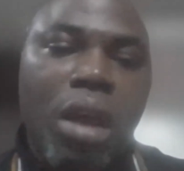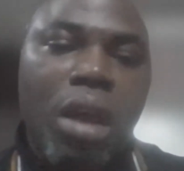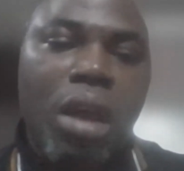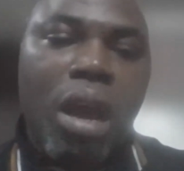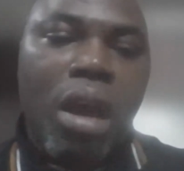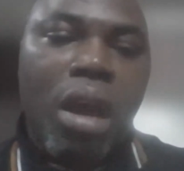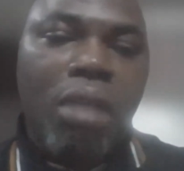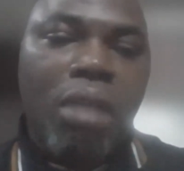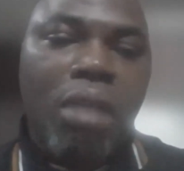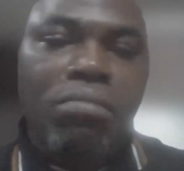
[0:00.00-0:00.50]

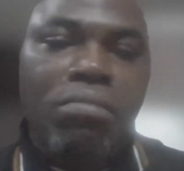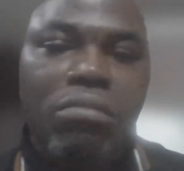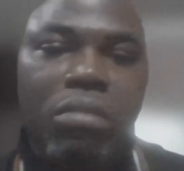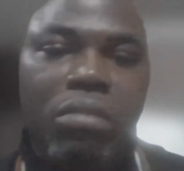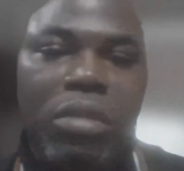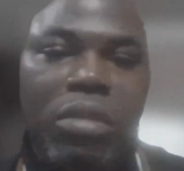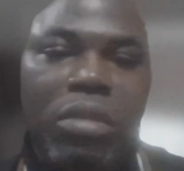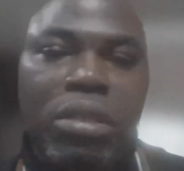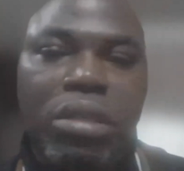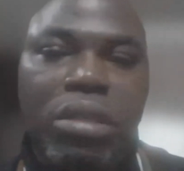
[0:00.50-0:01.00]
um
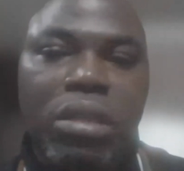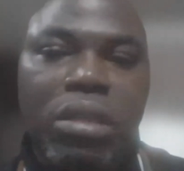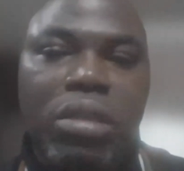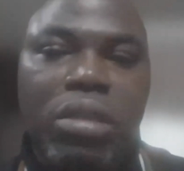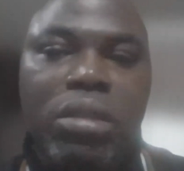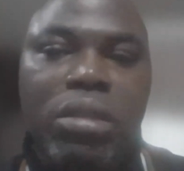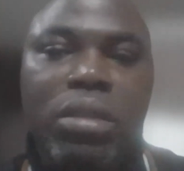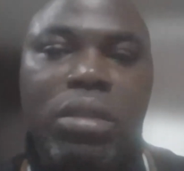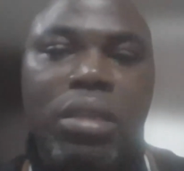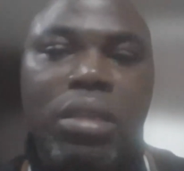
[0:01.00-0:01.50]
it's
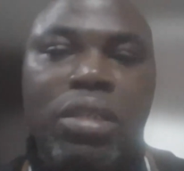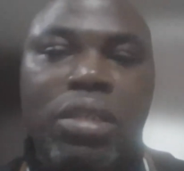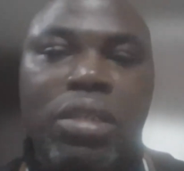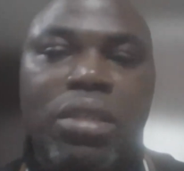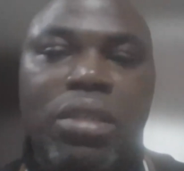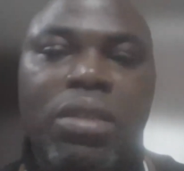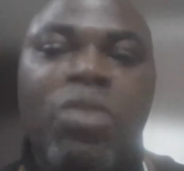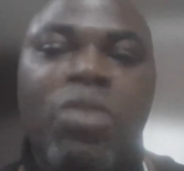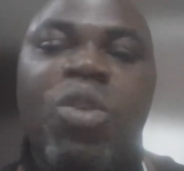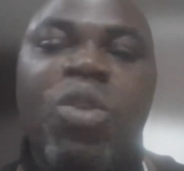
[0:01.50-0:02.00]
it's it's
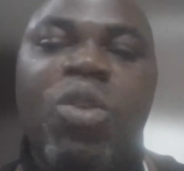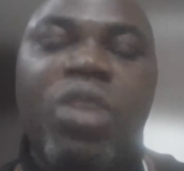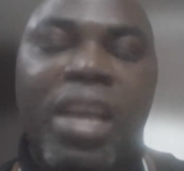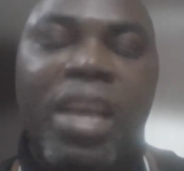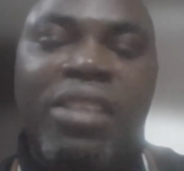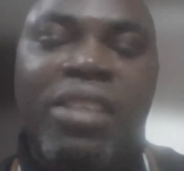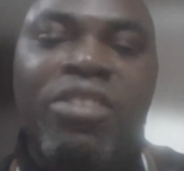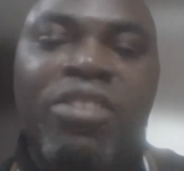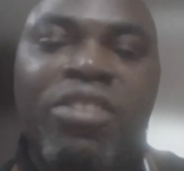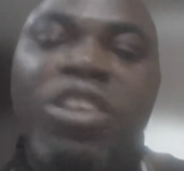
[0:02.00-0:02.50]
not
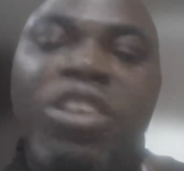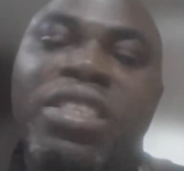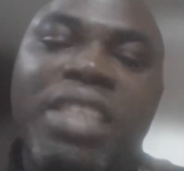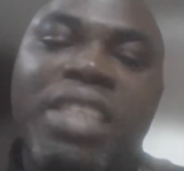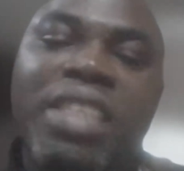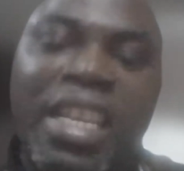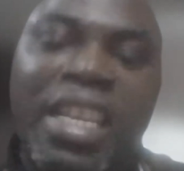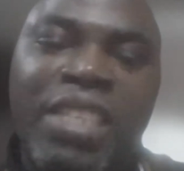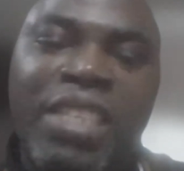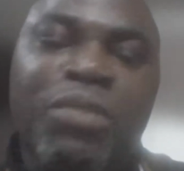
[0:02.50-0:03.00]
there's nothing
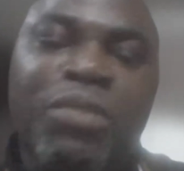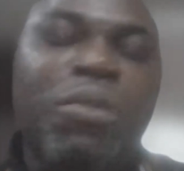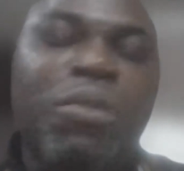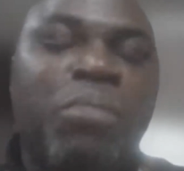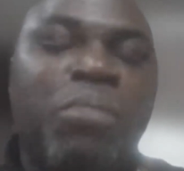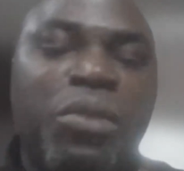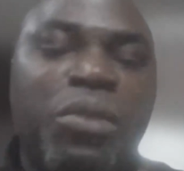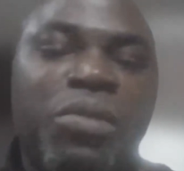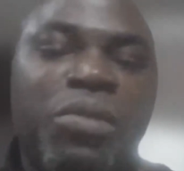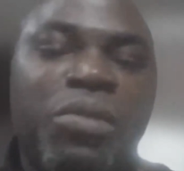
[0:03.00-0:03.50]
that is
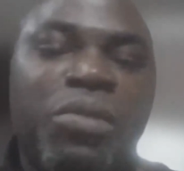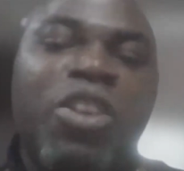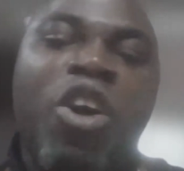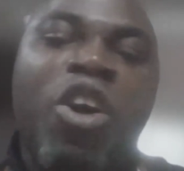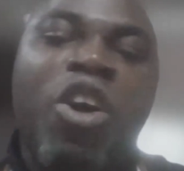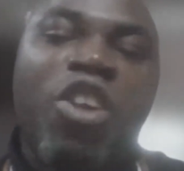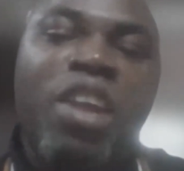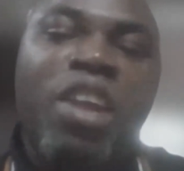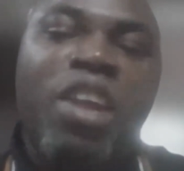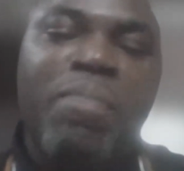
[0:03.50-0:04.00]
foolproof, it's not
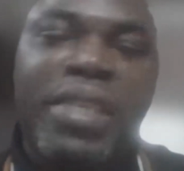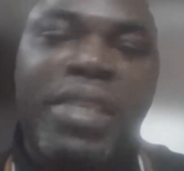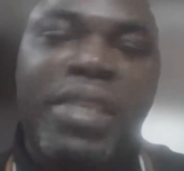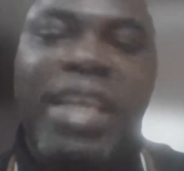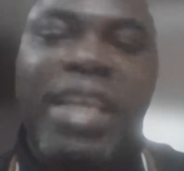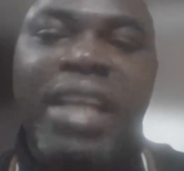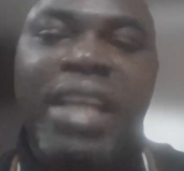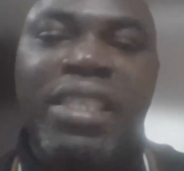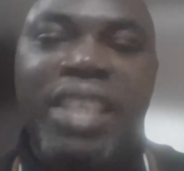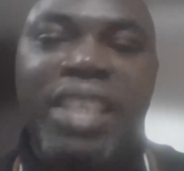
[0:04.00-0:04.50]
hundred
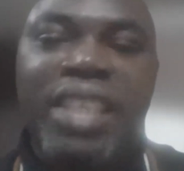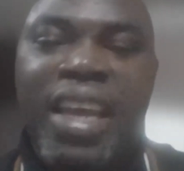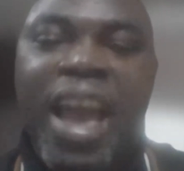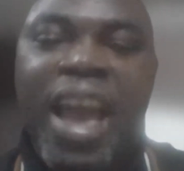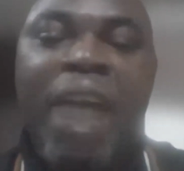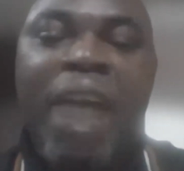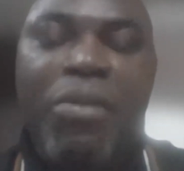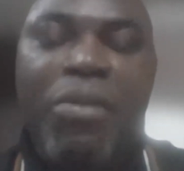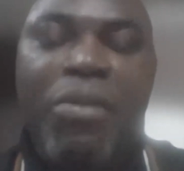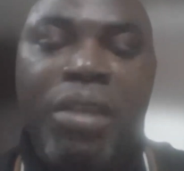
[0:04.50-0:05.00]
percent
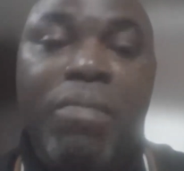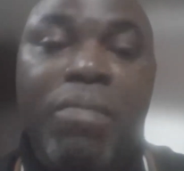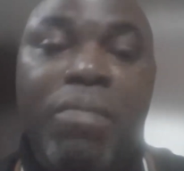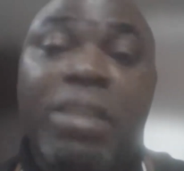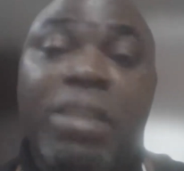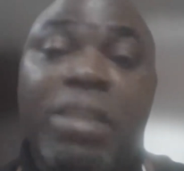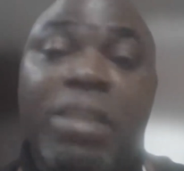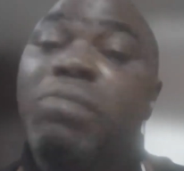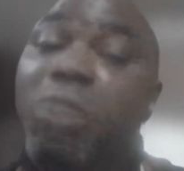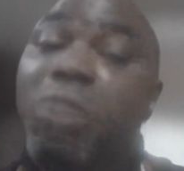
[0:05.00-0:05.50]
uh, accurate, but
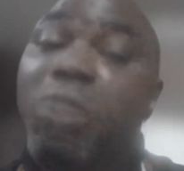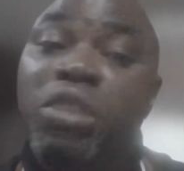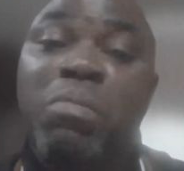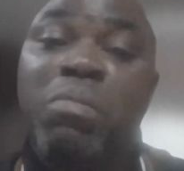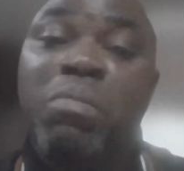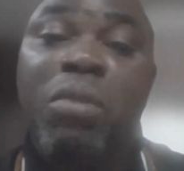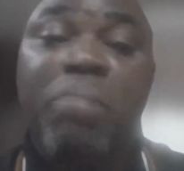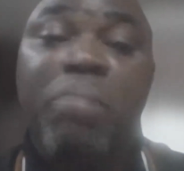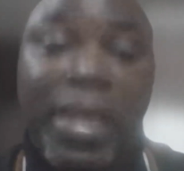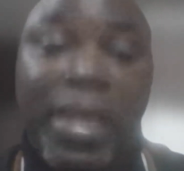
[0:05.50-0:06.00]
it's much
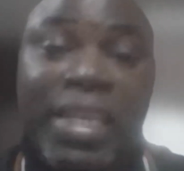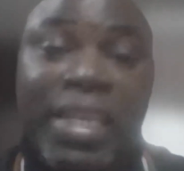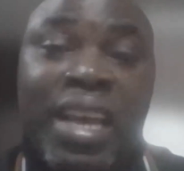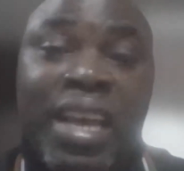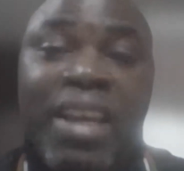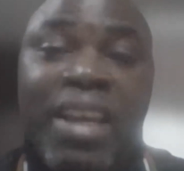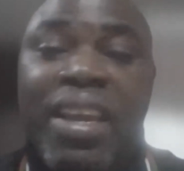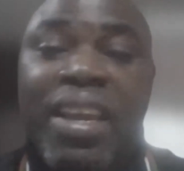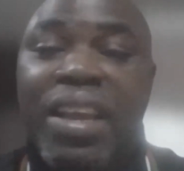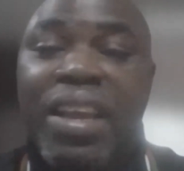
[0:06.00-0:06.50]
more better,
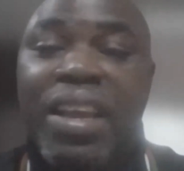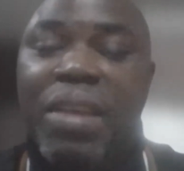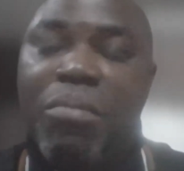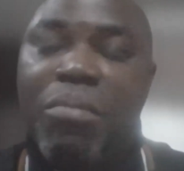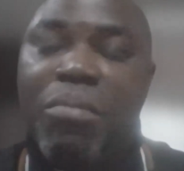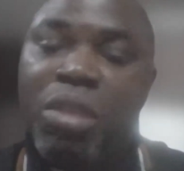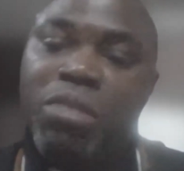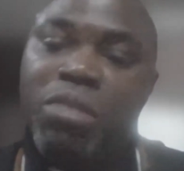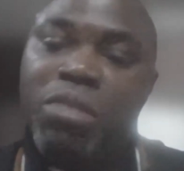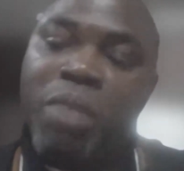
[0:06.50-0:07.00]

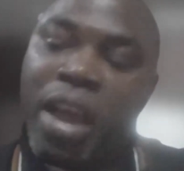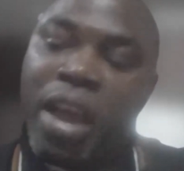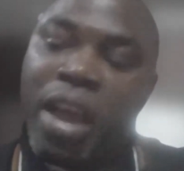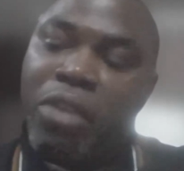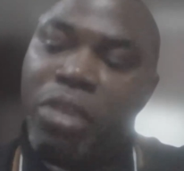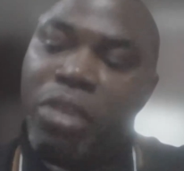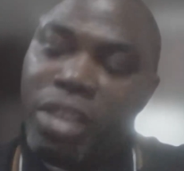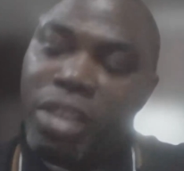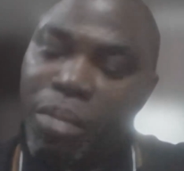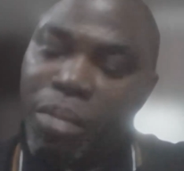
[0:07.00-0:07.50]
much more
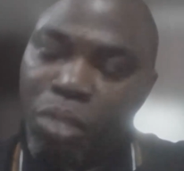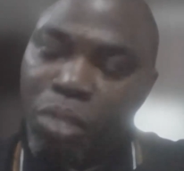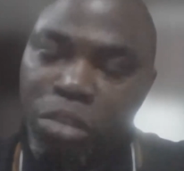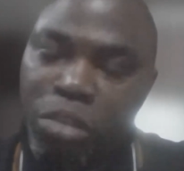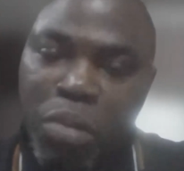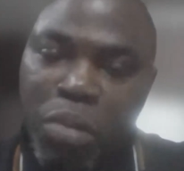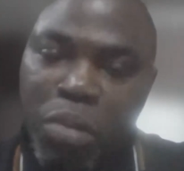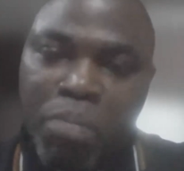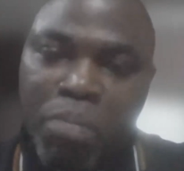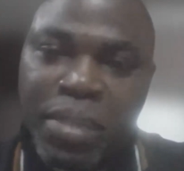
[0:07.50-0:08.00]
accurate and
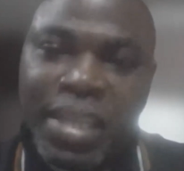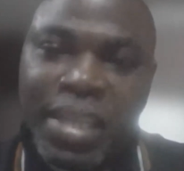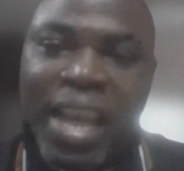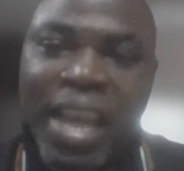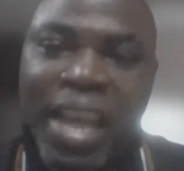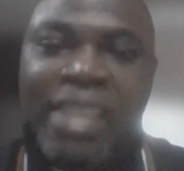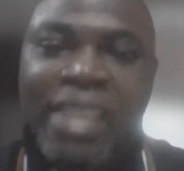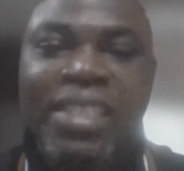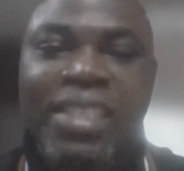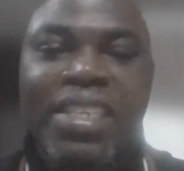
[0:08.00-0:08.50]
much more
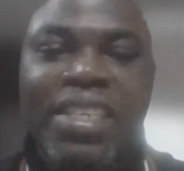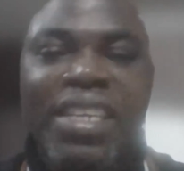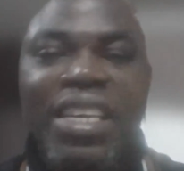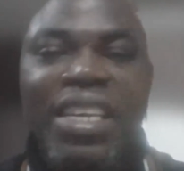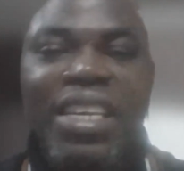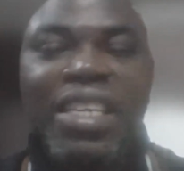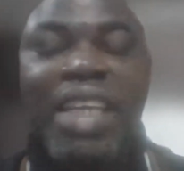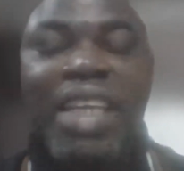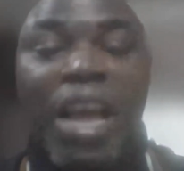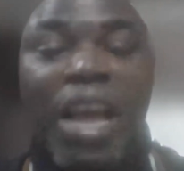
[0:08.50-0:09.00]
precise
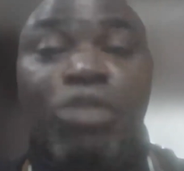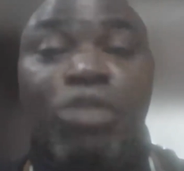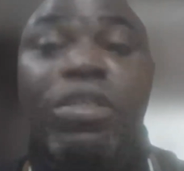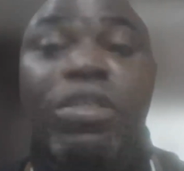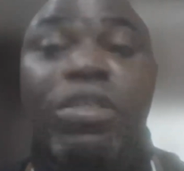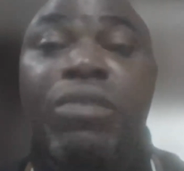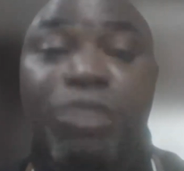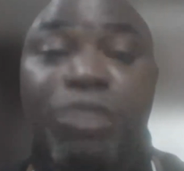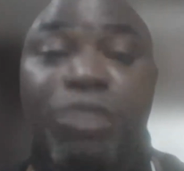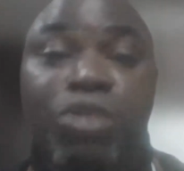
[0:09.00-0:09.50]
than
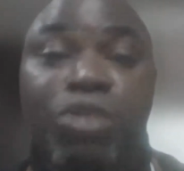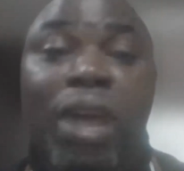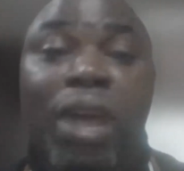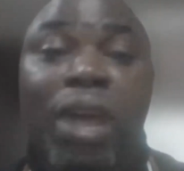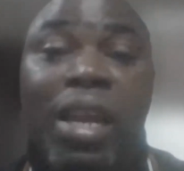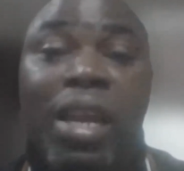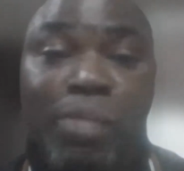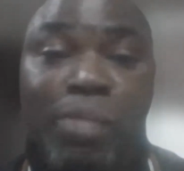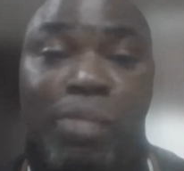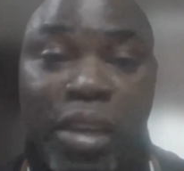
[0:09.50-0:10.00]
using visual
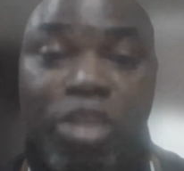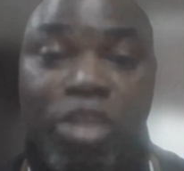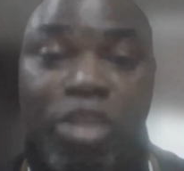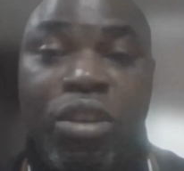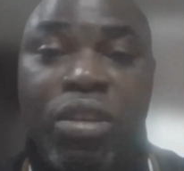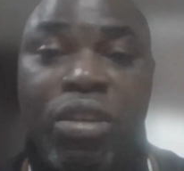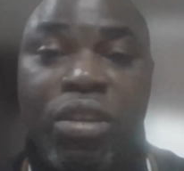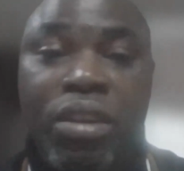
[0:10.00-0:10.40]
inspection,